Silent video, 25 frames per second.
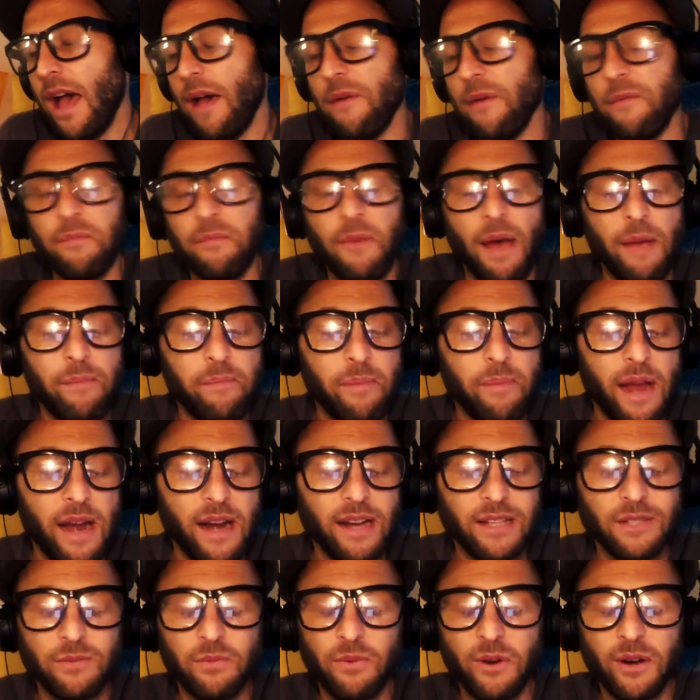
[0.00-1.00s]
my
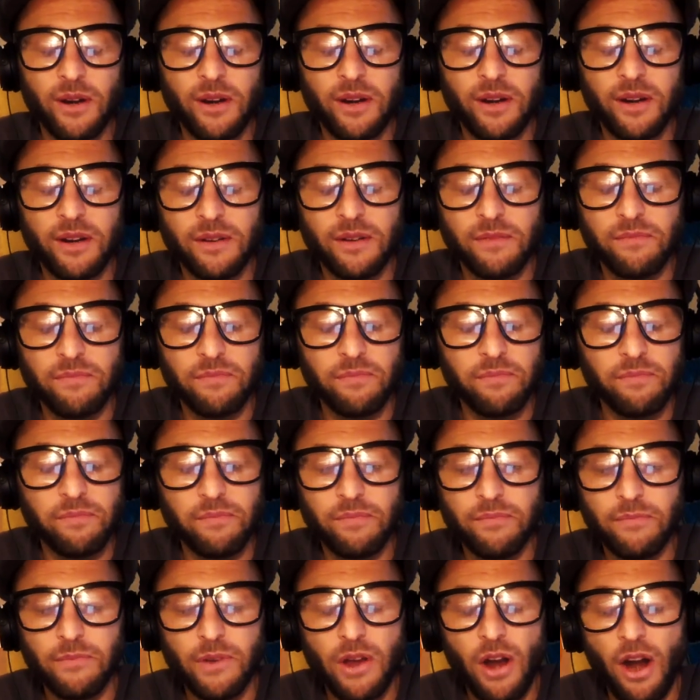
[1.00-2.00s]
parents were
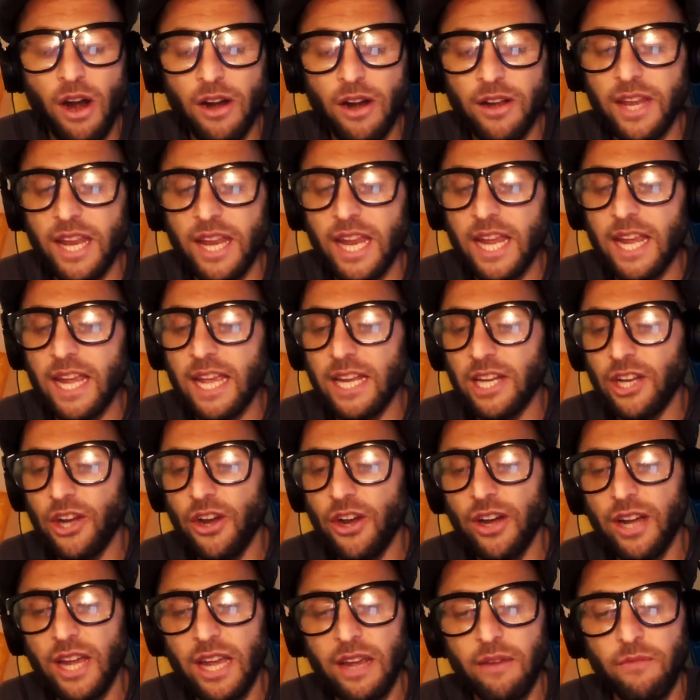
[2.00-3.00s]
gardening and
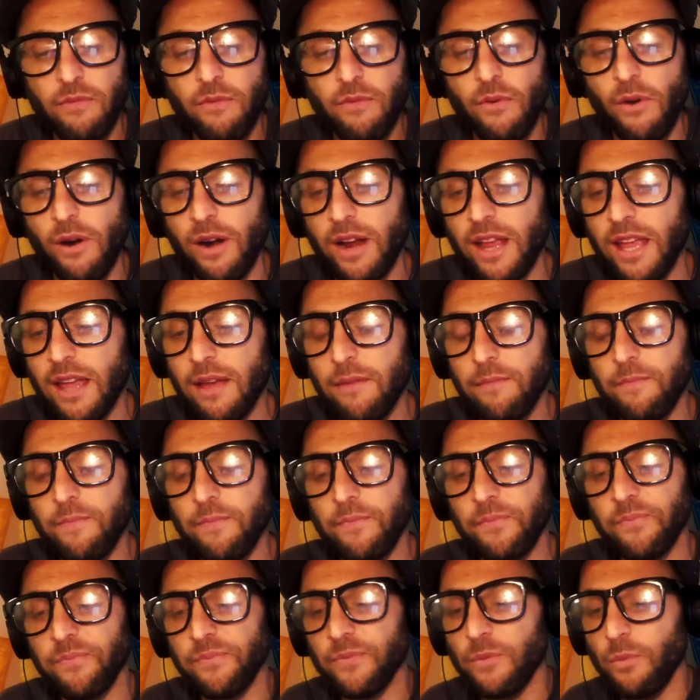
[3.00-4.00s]
cooking for him,
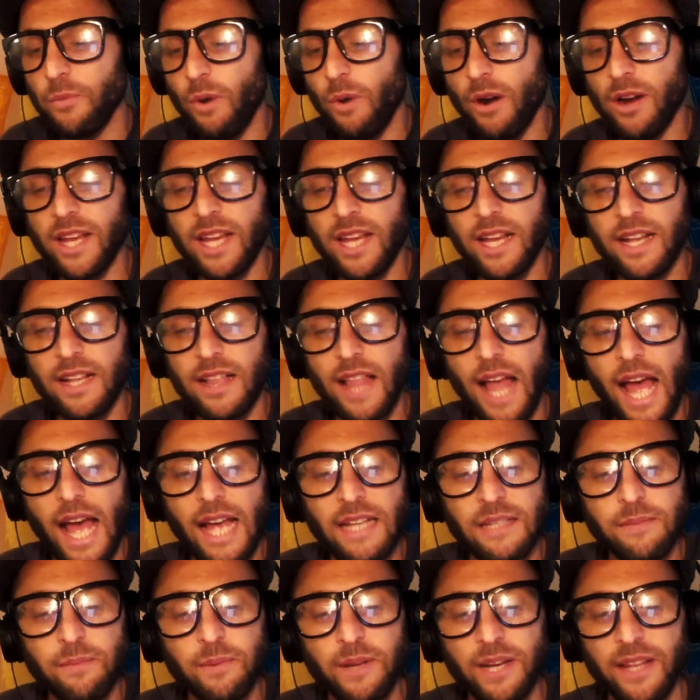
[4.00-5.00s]
working
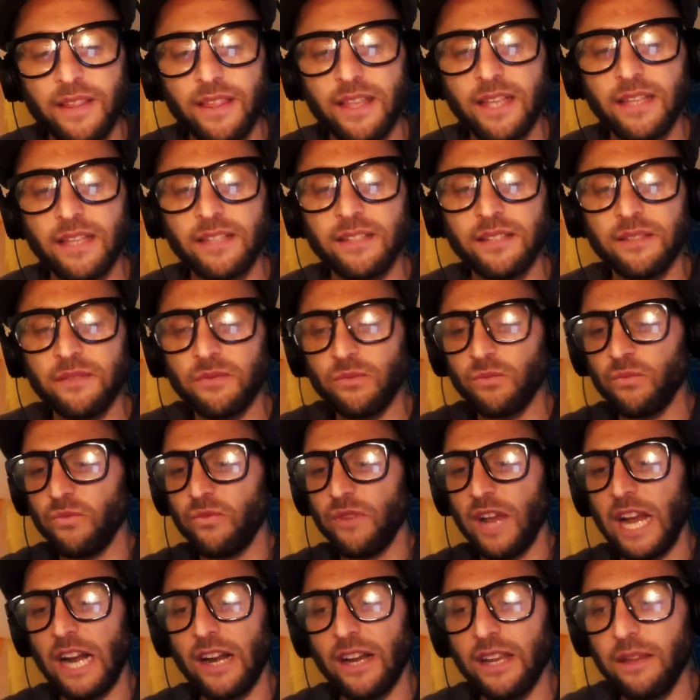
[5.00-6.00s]
class, but in this
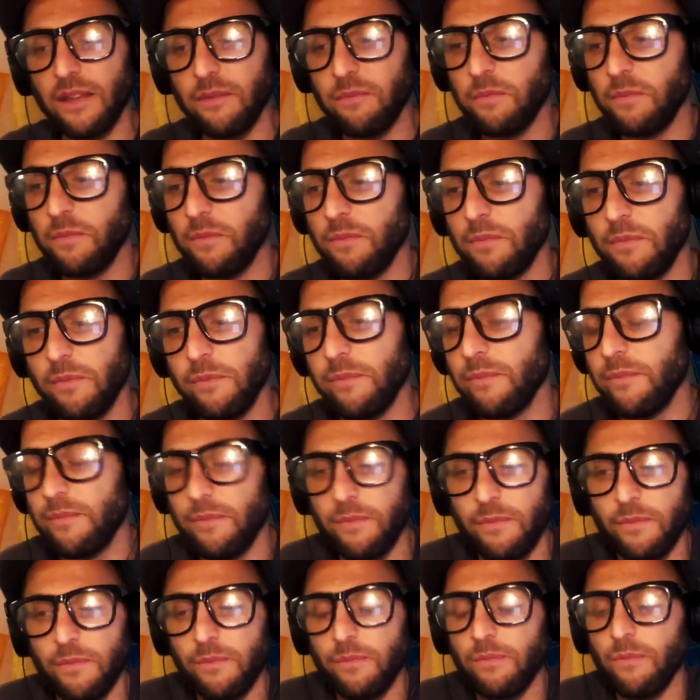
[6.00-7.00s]
very
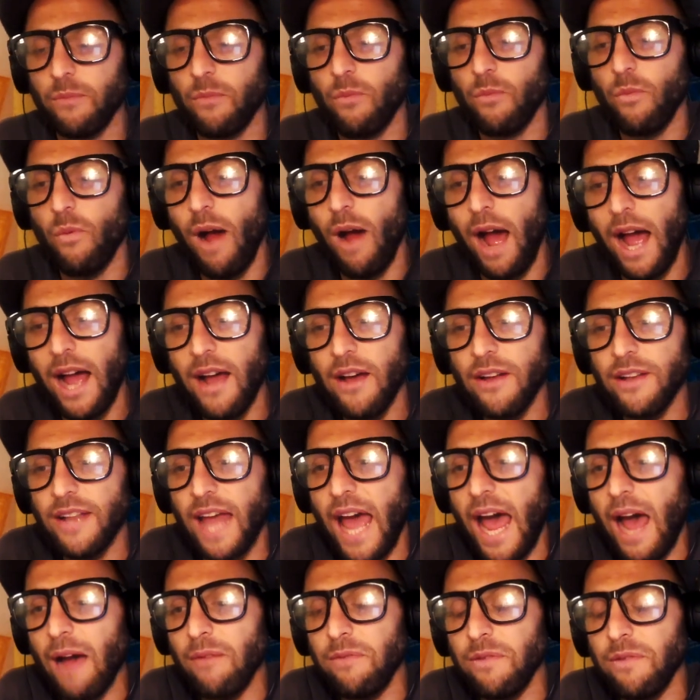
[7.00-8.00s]
wild,
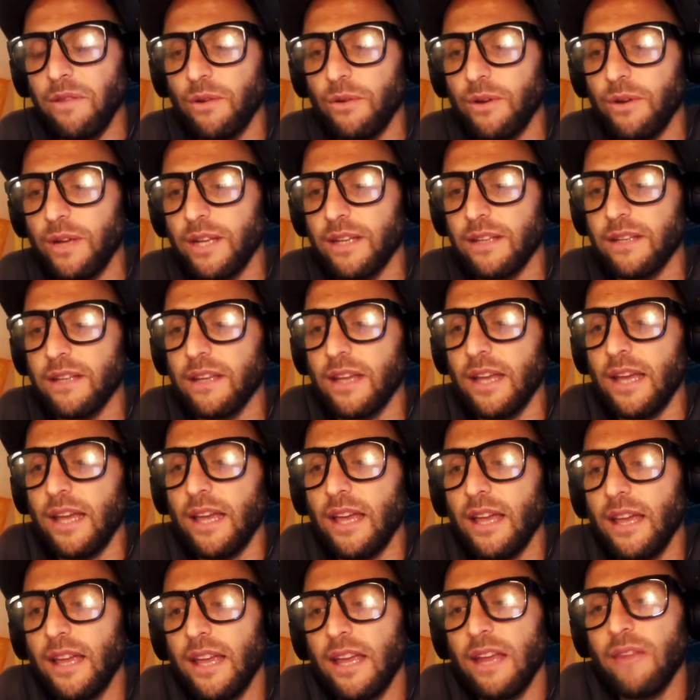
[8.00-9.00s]
affluent
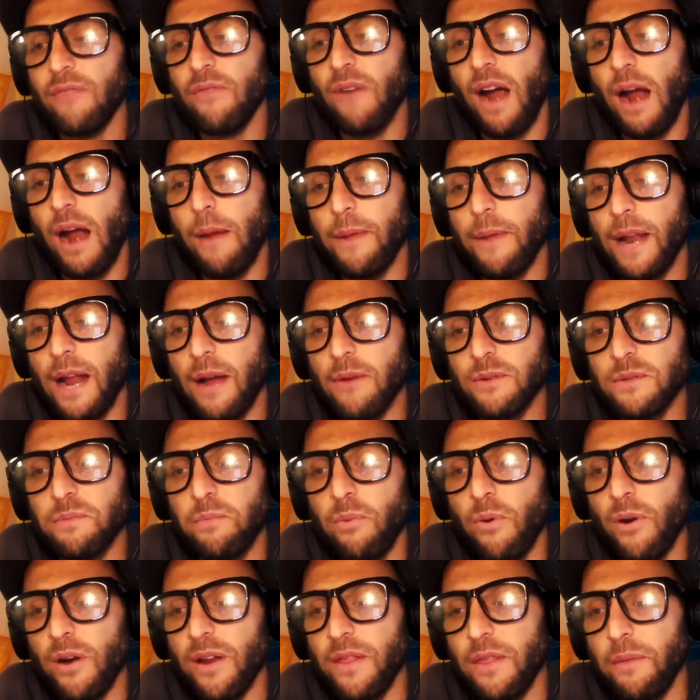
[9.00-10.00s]
environment. I was
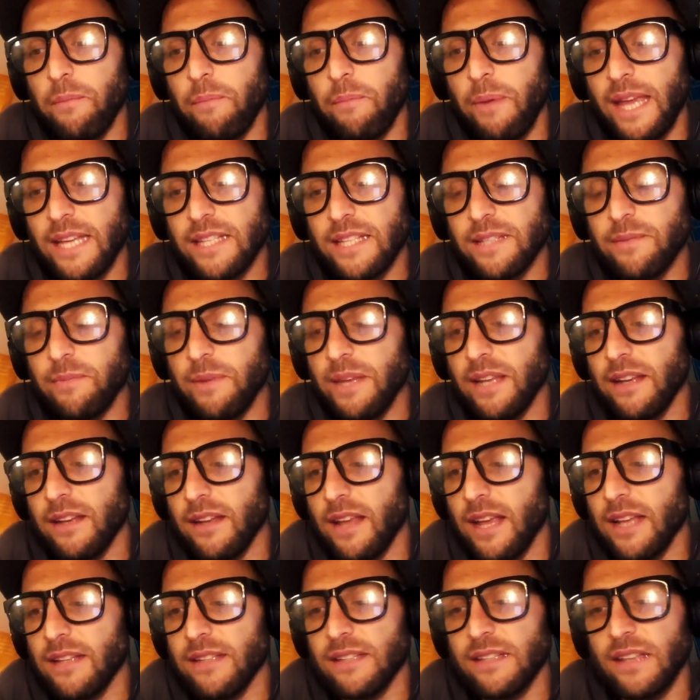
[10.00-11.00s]
born in the basement
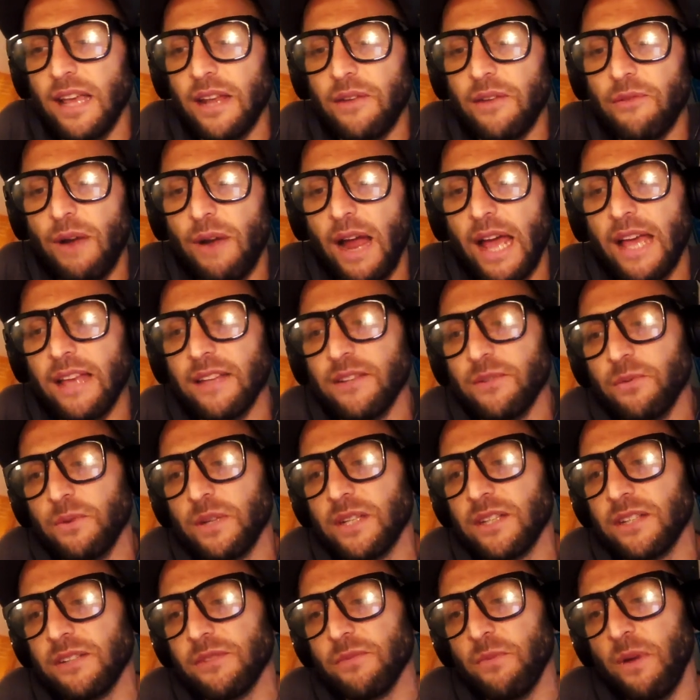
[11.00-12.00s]
at sunrise,
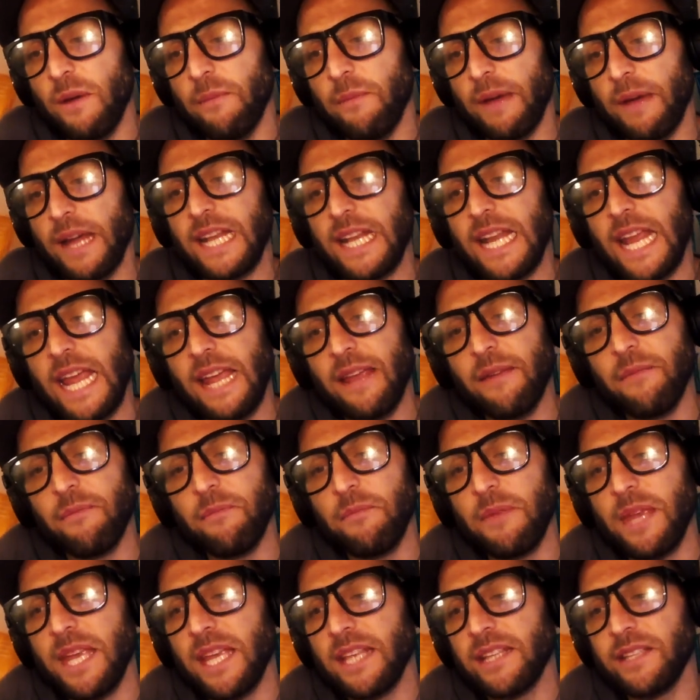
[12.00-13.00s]
which is what my name
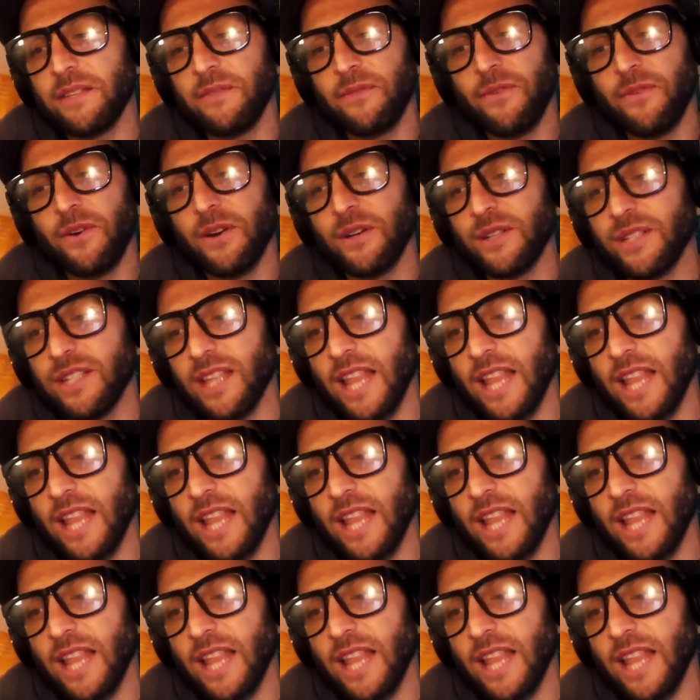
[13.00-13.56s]
means, first